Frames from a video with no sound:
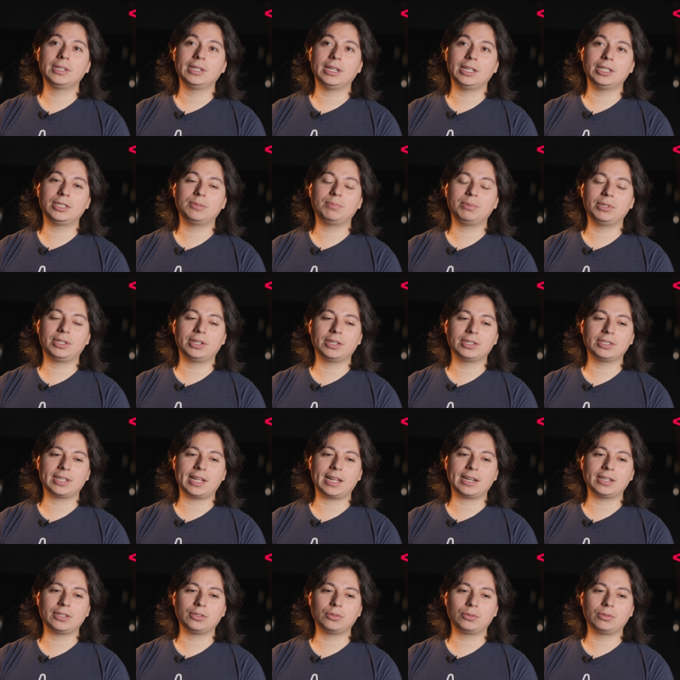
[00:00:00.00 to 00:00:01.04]
it's because
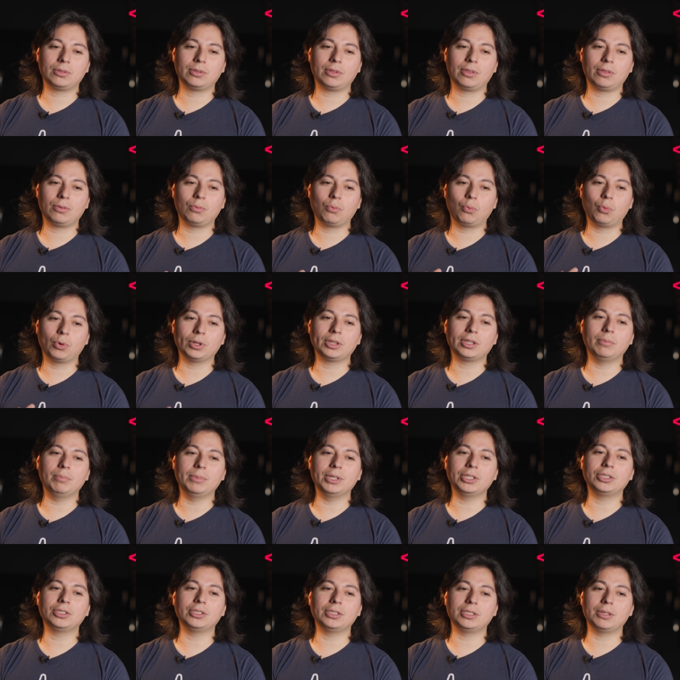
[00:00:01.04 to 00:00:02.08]
that is what the
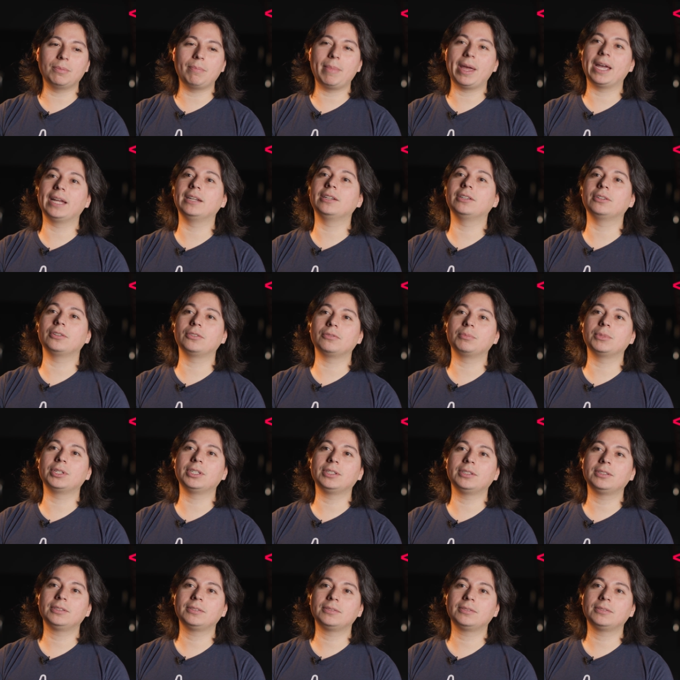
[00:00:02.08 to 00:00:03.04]
mission demanded of me.